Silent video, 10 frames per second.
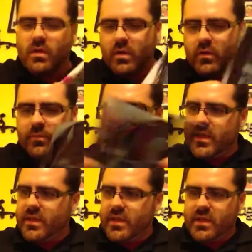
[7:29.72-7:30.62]
Oh,
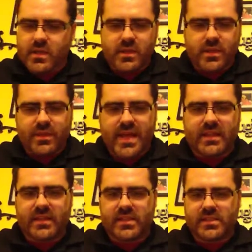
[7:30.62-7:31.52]
and then
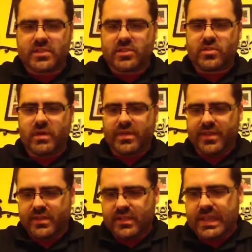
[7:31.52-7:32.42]
that leads us to, I
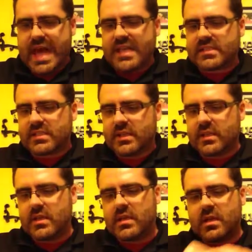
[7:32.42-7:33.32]
think, the last
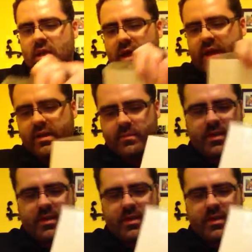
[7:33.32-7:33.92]
item